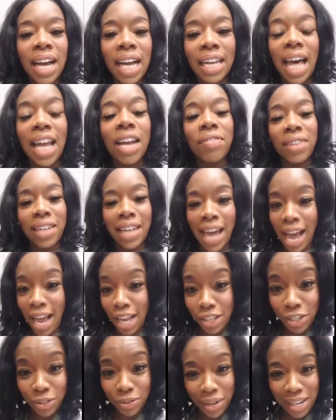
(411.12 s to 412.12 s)

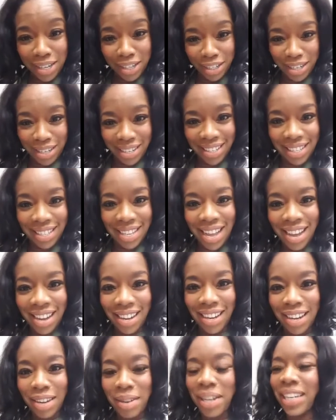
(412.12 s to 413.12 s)
lacerations.
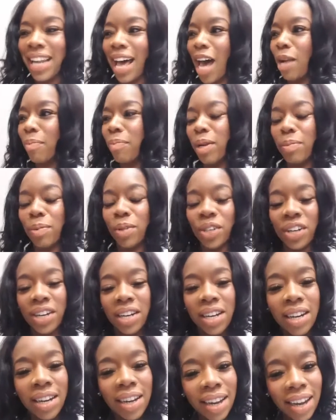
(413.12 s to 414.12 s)
A lot of people are
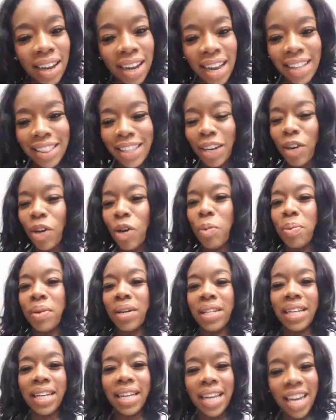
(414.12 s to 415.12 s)
cooking, they're
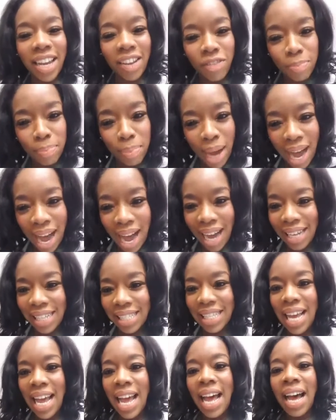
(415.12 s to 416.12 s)
opening the gift box.
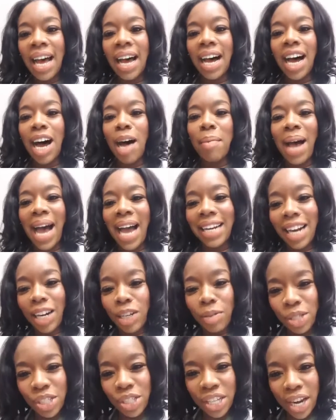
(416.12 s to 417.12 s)
Hi,
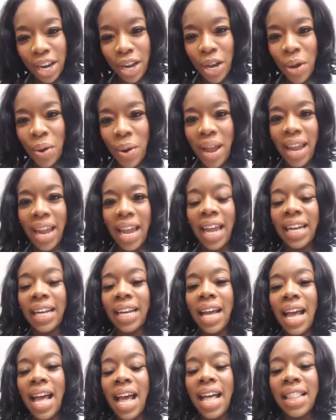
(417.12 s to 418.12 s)
Dr. Michelle,
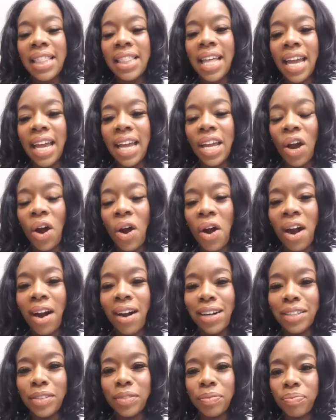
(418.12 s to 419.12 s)
and they
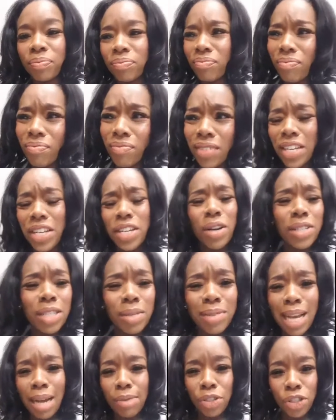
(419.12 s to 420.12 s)
are,
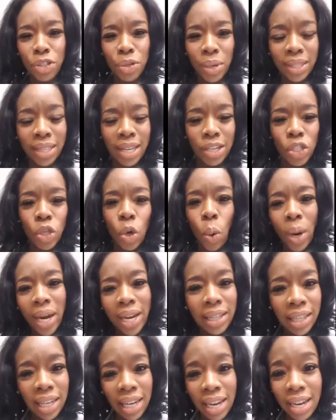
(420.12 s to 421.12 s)
sometimes you're doing things
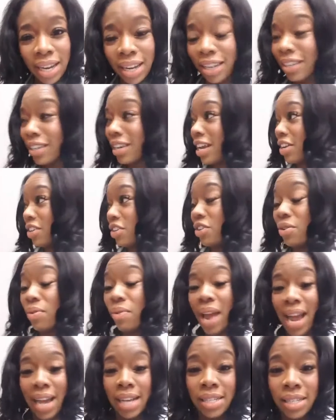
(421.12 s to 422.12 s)
quickly and
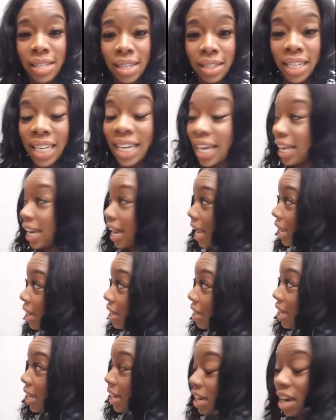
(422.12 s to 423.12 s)
you accidentally get
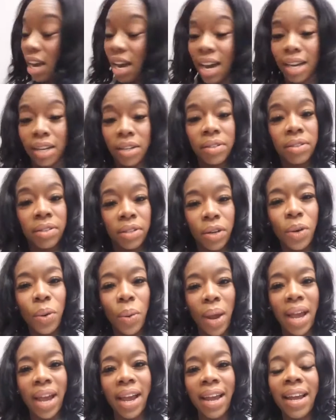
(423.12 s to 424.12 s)
a cut.
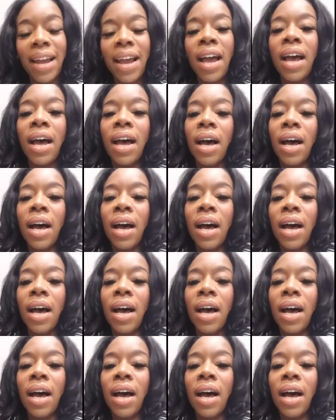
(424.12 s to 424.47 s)
Okay?